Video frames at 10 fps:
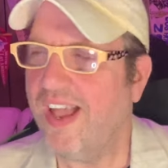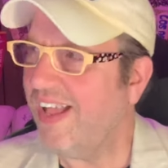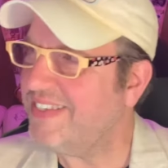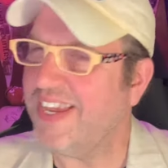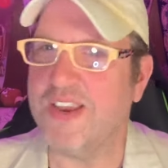
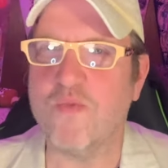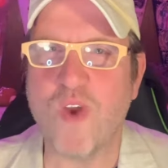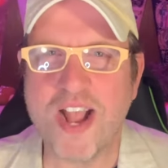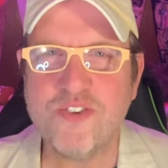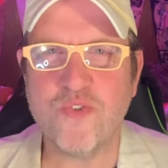I'll tell you,
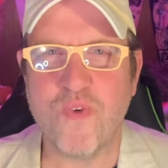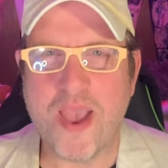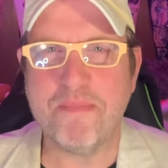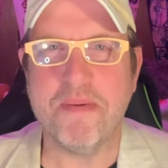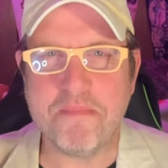Roger
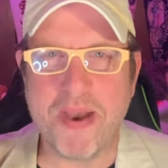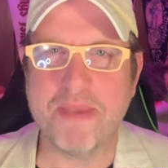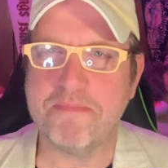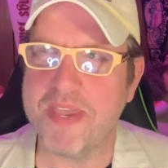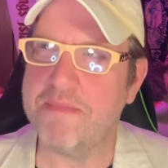Rabbit
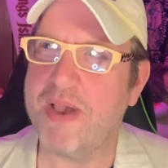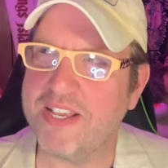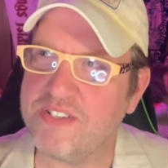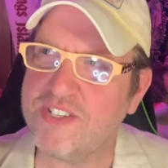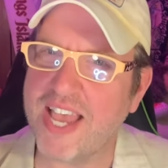might be my
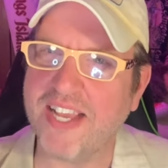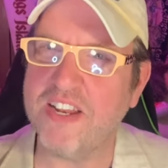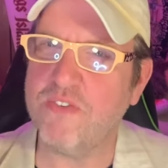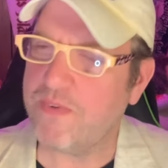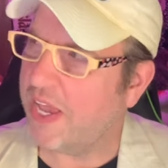
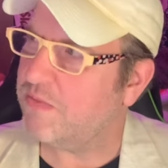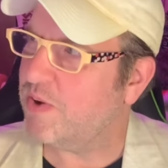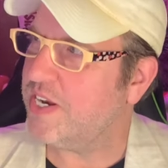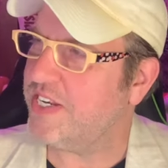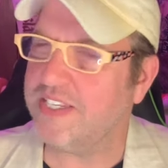second
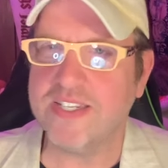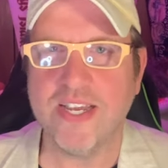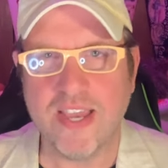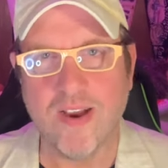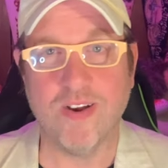favorite
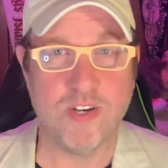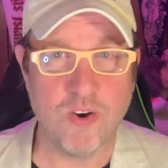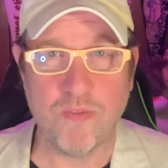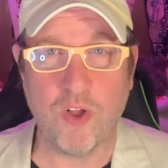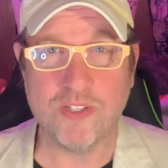Disney
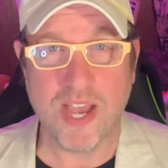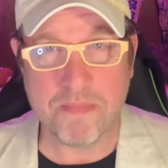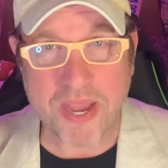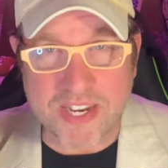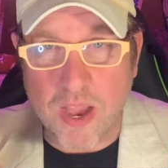character of all
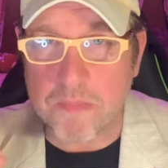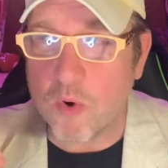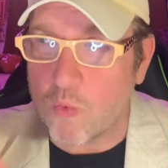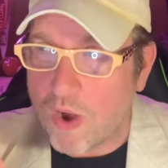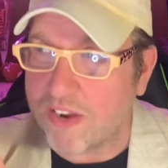time. My
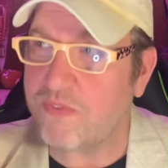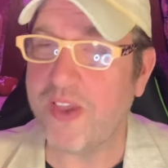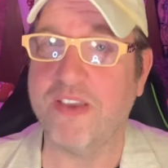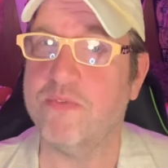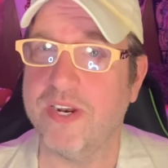number one
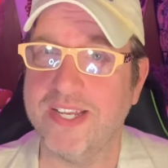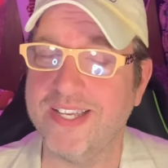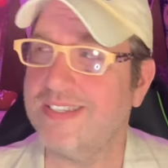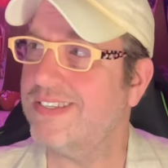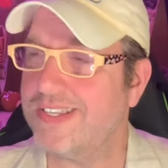favorite
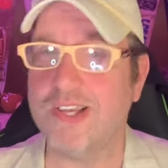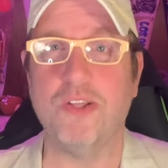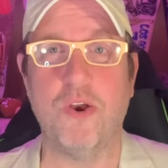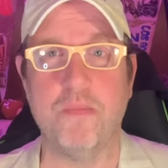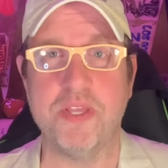is
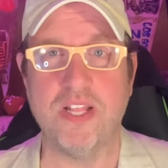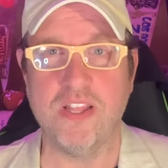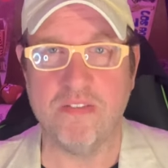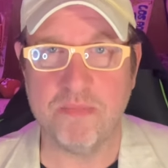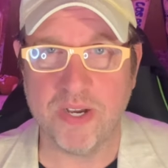still Herbie the
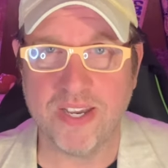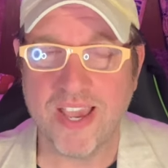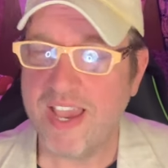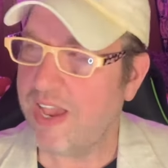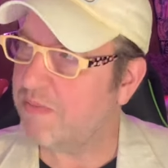Love Bug.
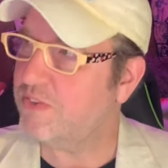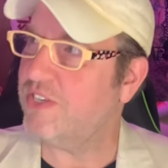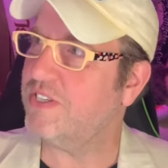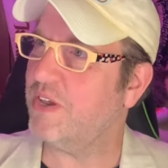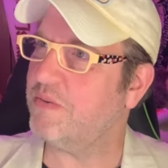Ever
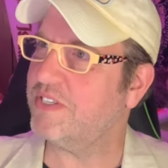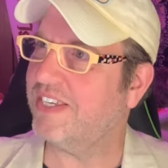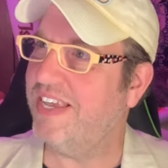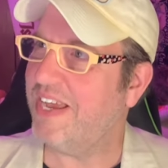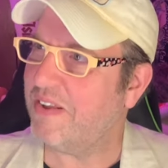since I was a
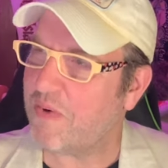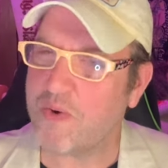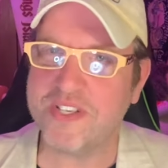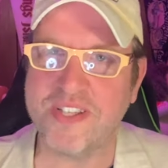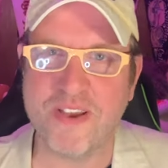kid, I've
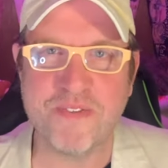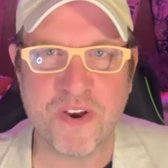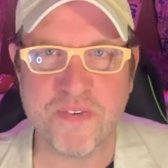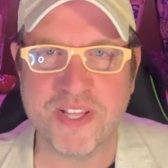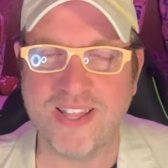always loved
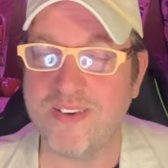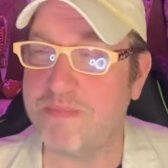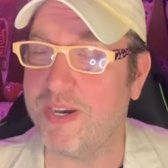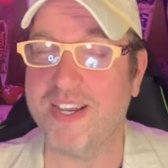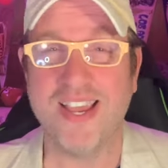Herbie the Love
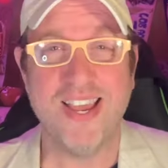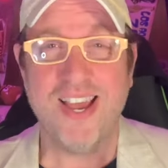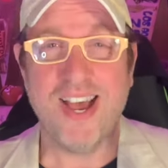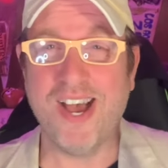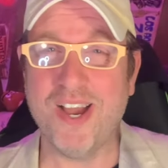Bug.
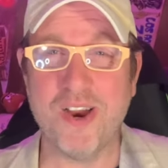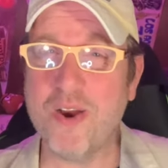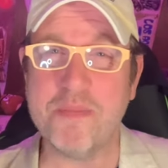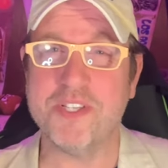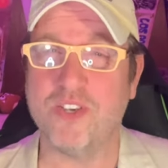Uh,
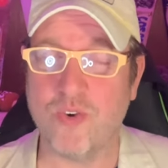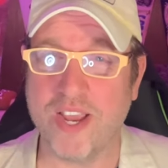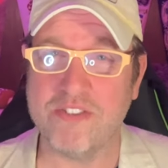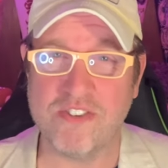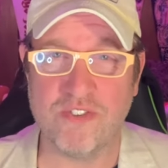Herbie's a
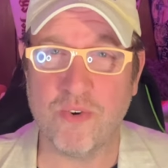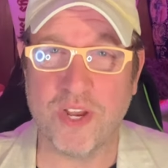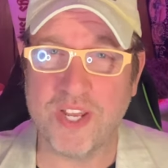crazy story.